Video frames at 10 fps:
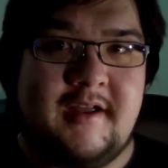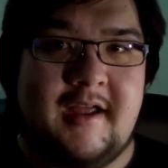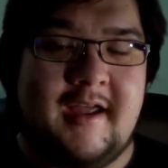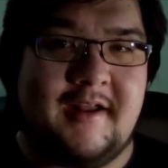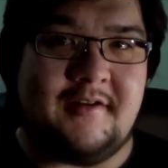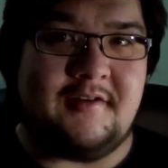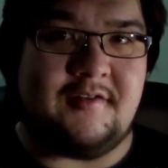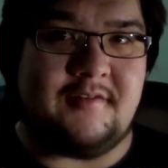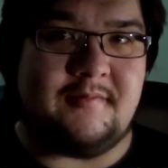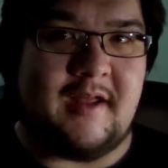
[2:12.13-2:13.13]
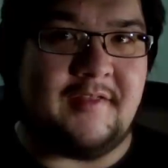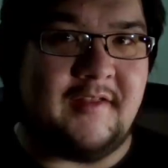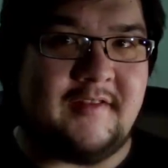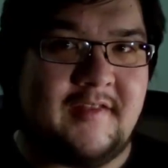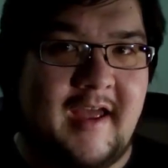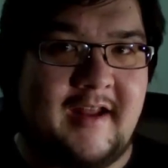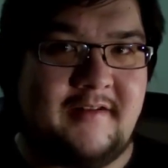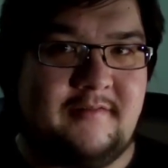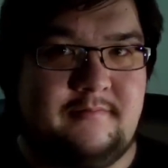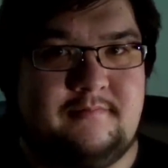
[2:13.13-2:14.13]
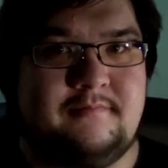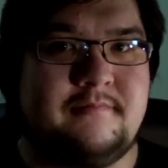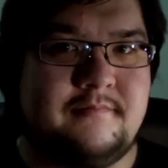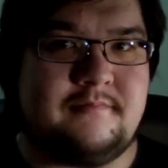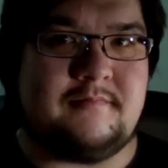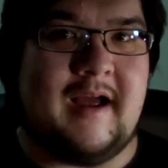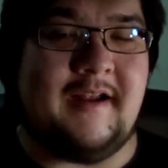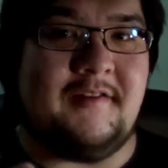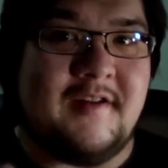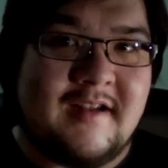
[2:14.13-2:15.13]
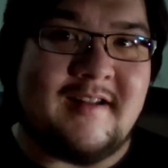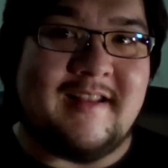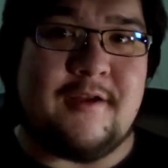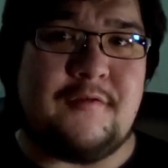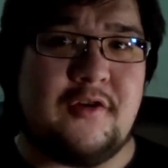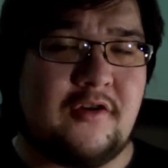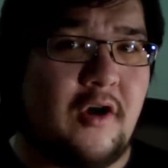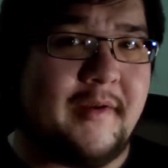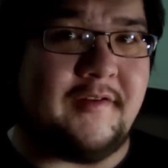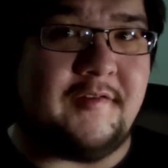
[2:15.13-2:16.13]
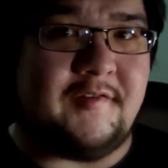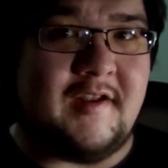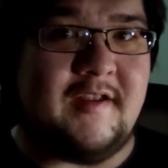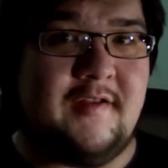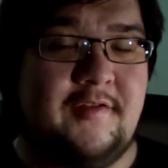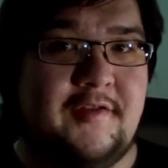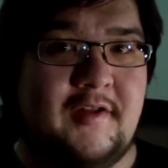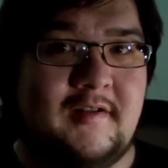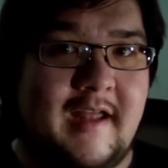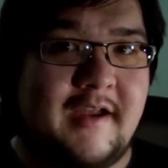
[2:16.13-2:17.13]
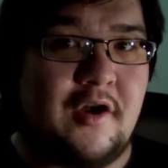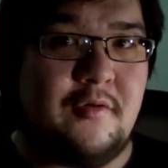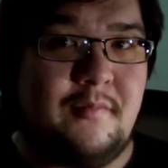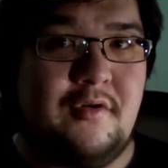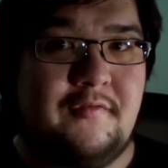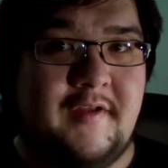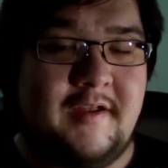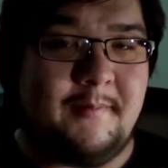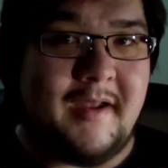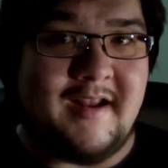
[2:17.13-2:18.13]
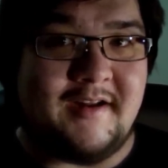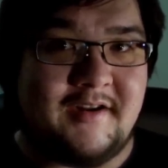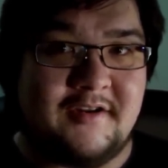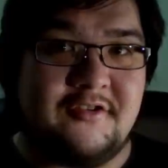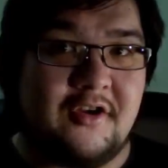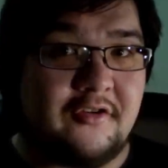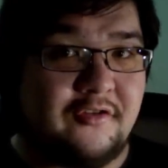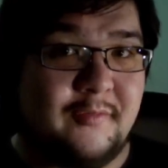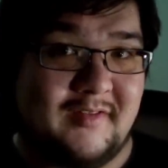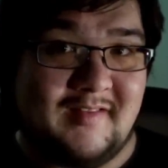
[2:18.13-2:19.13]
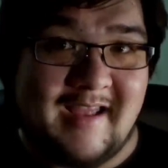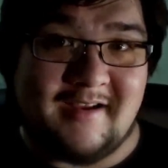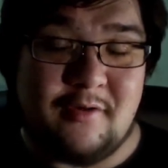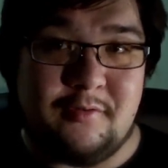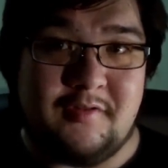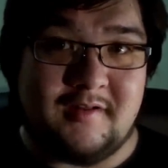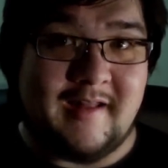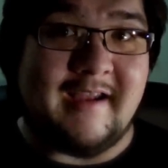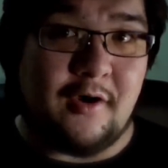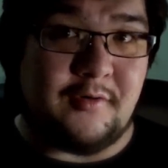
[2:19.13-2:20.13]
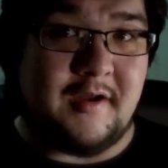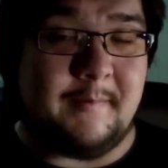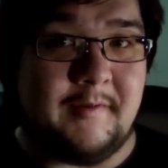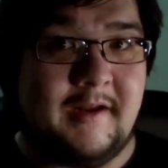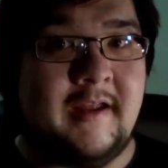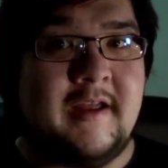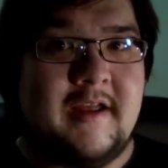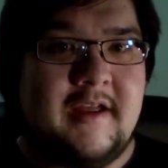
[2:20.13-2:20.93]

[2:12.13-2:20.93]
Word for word: And I think that ideally, if you're going to see the LEGO Movie made in conjunction with LEGO, the LEGO company,